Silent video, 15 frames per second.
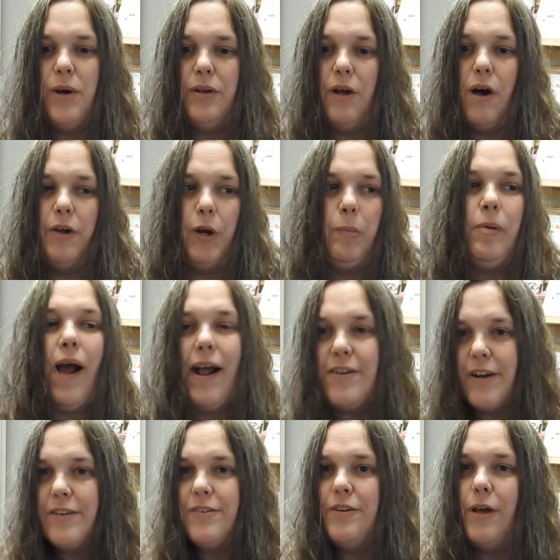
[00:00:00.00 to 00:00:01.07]
and all your
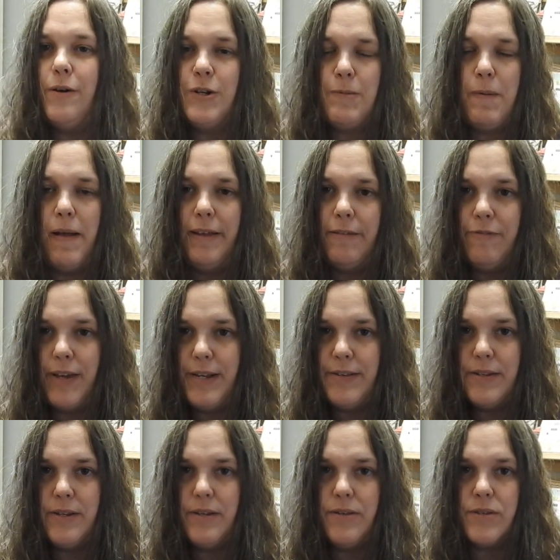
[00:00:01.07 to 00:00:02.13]
projects and all your smiling
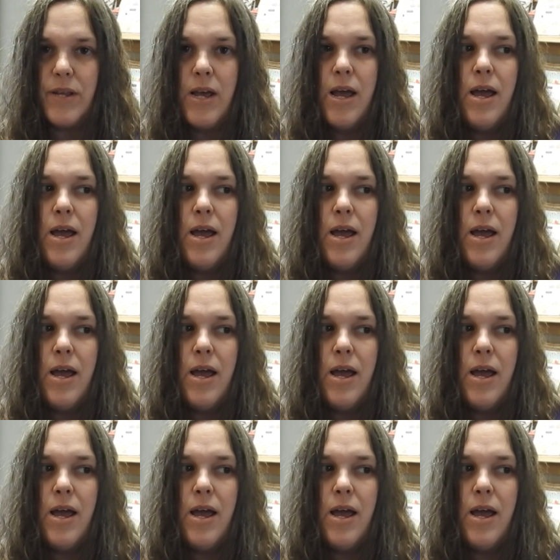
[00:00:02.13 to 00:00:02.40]
faces.